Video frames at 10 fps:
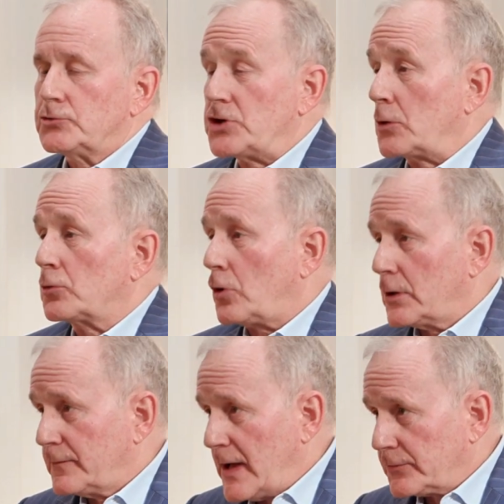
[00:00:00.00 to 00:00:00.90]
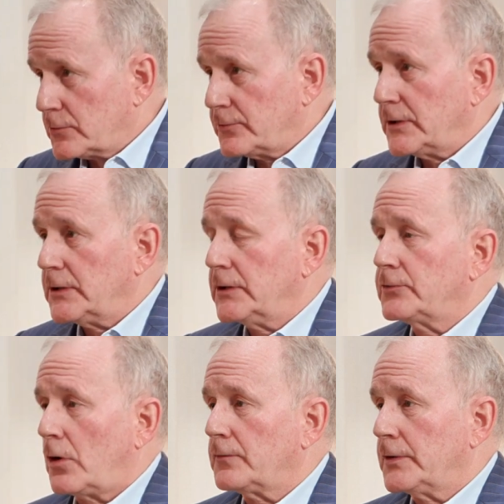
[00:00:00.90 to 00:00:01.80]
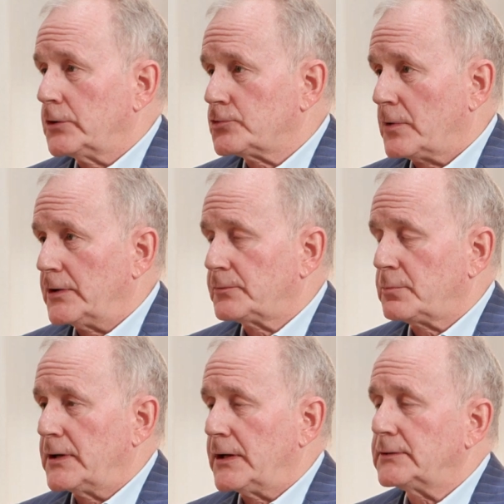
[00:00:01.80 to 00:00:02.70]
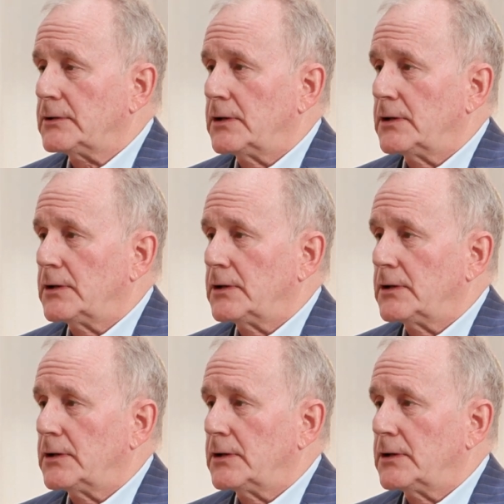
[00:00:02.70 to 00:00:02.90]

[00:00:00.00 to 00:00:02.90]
general cardiovascular disease, heart failure, transplant.